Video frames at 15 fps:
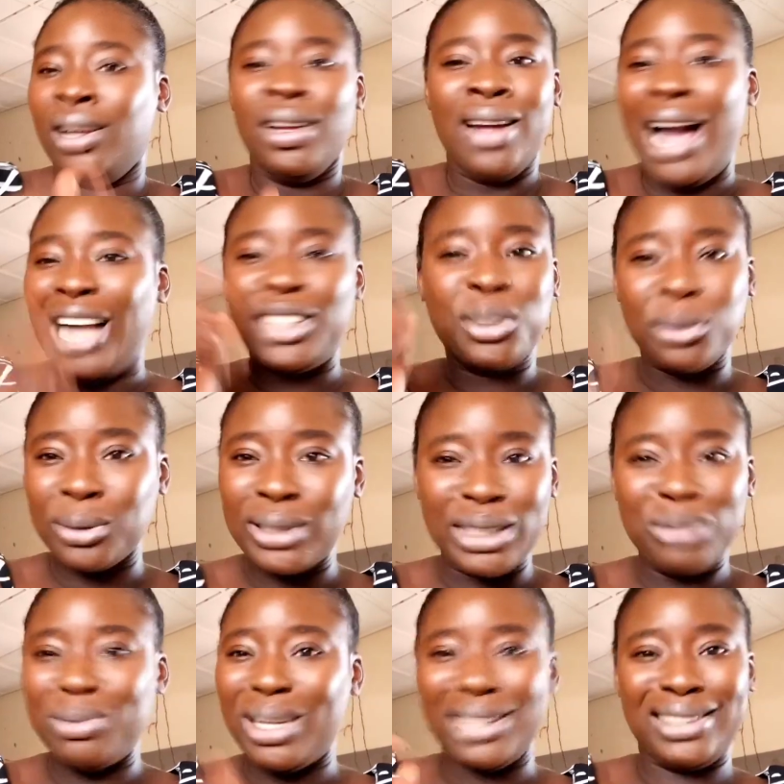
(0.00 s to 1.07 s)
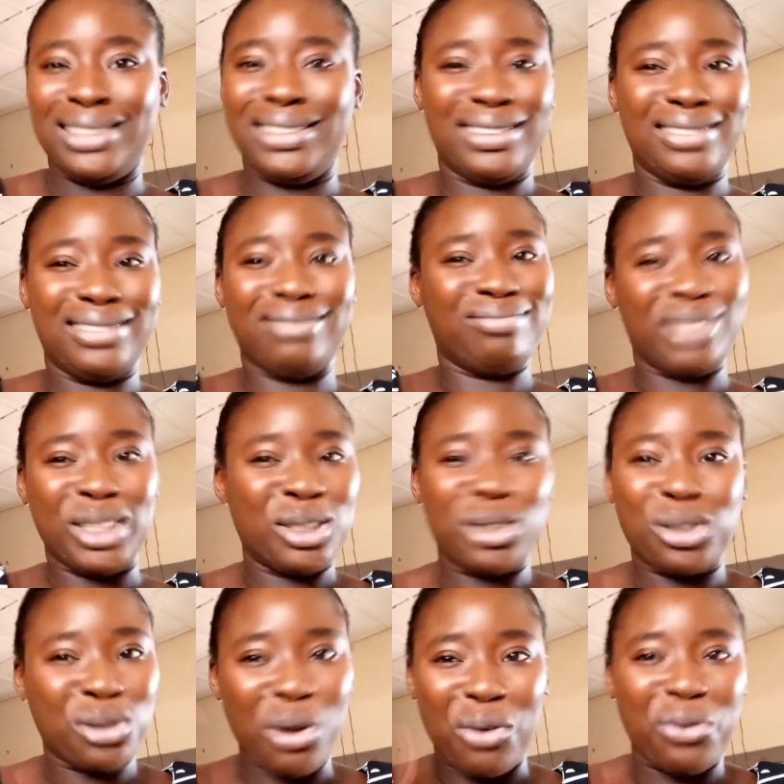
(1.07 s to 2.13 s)
I trust him that the
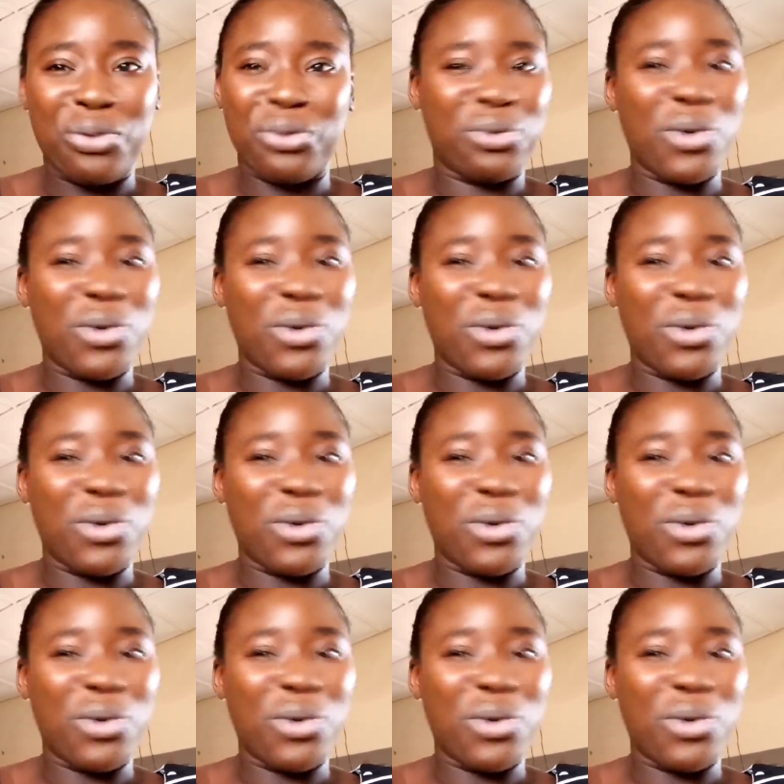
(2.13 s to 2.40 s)
stuff